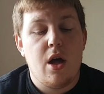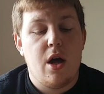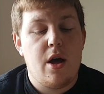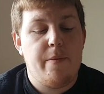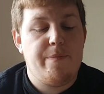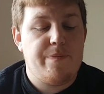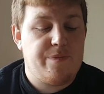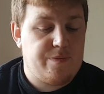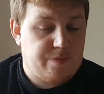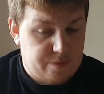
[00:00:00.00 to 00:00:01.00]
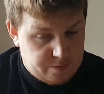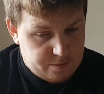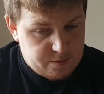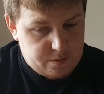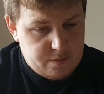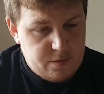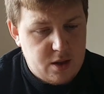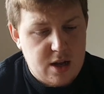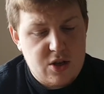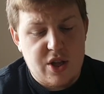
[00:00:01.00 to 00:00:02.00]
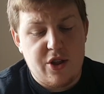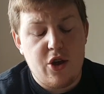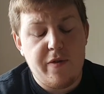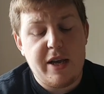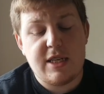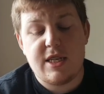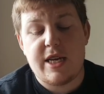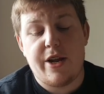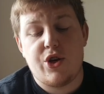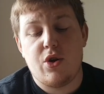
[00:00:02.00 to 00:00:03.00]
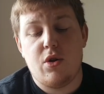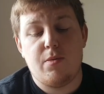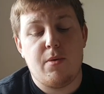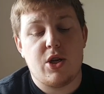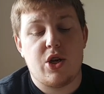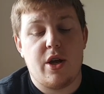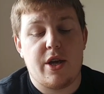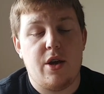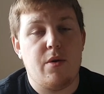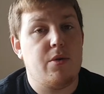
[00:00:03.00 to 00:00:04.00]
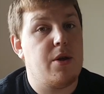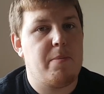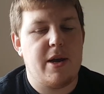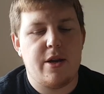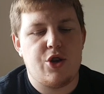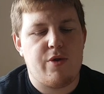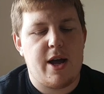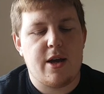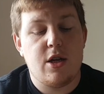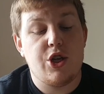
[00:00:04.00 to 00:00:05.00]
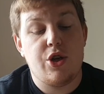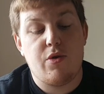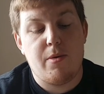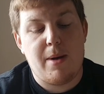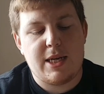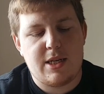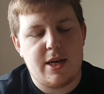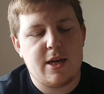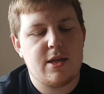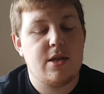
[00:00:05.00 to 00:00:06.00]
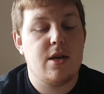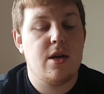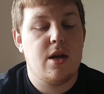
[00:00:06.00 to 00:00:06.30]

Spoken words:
So the UV is essential, much like your bearded dragons, uromastics,